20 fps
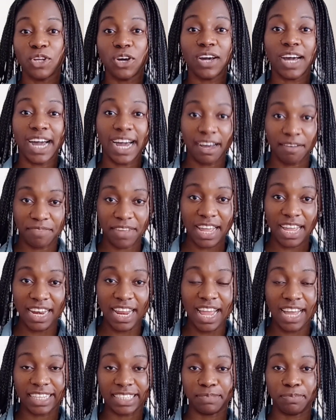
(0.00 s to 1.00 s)
you don't have
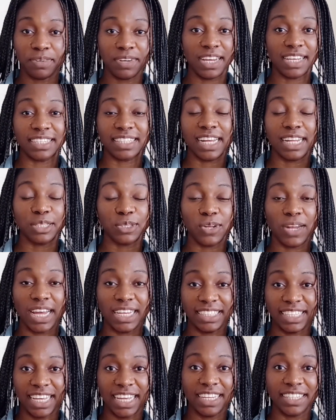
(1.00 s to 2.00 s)
any experience at all
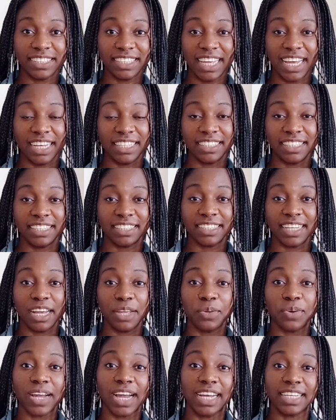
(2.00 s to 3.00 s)
as a healthcare
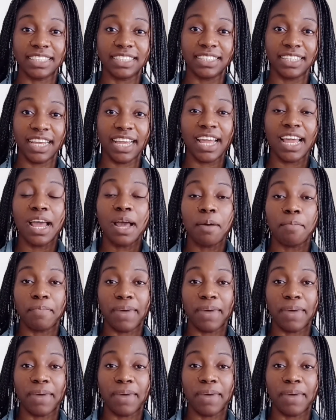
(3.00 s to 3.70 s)
assistant, you can say,